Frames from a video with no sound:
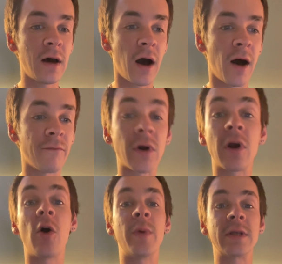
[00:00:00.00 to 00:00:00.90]
Very
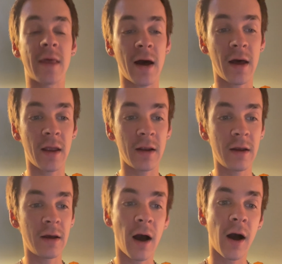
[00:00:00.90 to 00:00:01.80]
open to that.
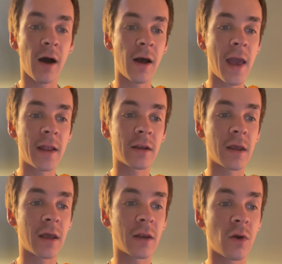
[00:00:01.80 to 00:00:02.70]
And
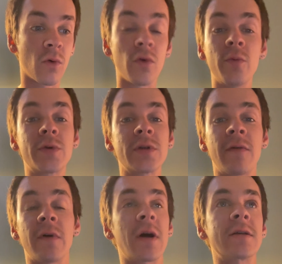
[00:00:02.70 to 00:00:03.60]
in groups, I'm
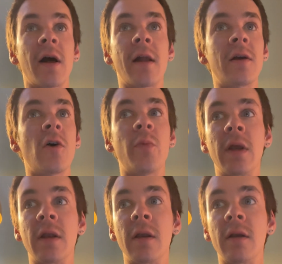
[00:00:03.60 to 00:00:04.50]
very excited to
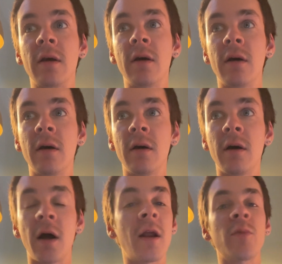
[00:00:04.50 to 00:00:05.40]
open
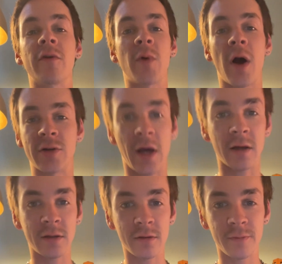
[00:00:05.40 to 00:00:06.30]
a number of
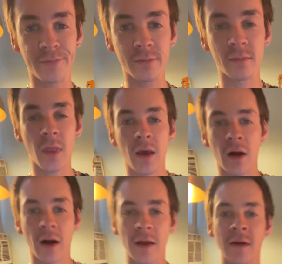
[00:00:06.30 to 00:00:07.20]
projects.
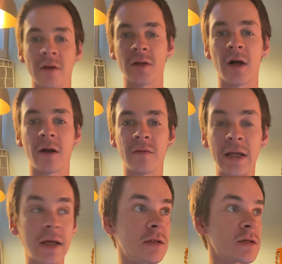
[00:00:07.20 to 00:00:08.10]
I think there's a lot of
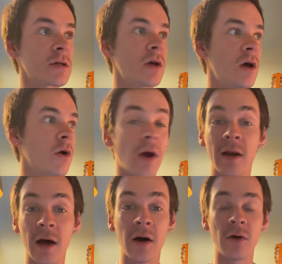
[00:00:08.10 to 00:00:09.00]
needs right
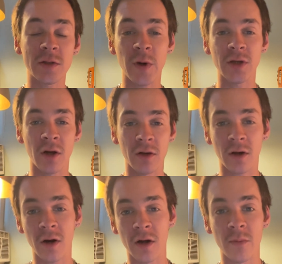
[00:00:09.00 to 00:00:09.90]
now, especially under the
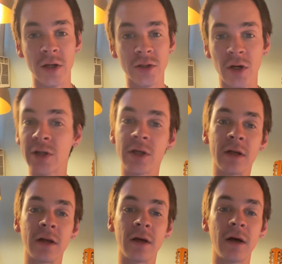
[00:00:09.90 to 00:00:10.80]
current
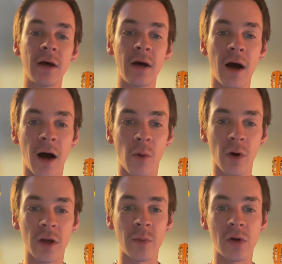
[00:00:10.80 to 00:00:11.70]
administration, where
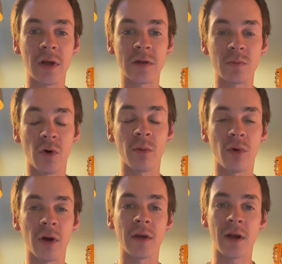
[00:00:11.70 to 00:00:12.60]
community is more
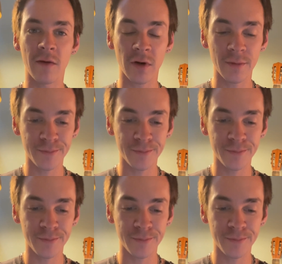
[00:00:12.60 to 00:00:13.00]
important than ever.